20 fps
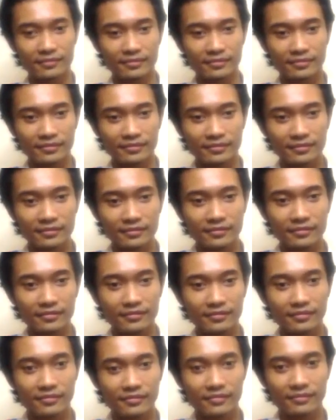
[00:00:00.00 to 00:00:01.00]

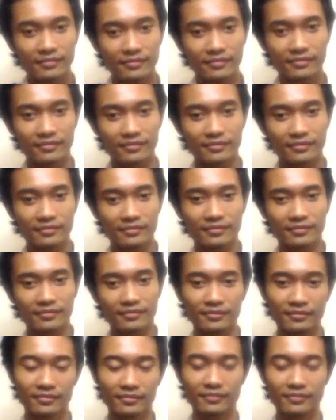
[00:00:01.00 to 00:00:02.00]

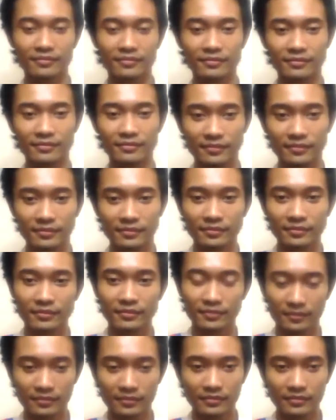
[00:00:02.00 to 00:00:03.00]

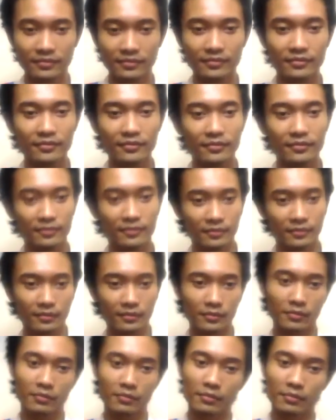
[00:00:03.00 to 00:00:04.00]

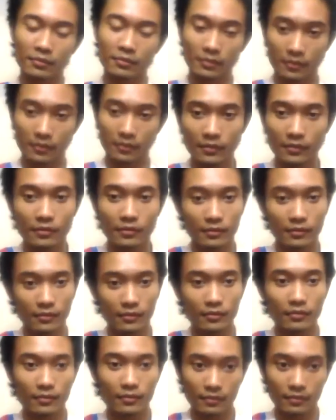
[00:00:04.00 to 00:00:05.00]

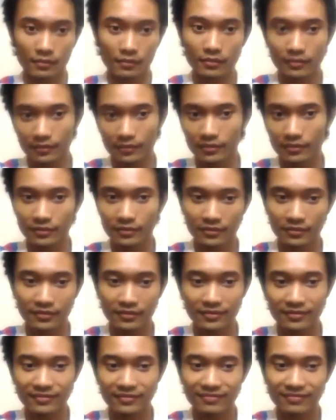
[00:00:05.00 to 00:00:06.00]

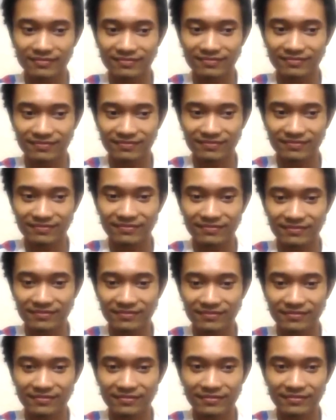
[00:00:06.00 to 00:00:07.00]

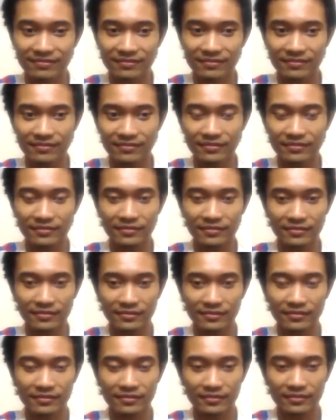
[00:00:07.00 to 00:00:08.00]
This person isn't speaking.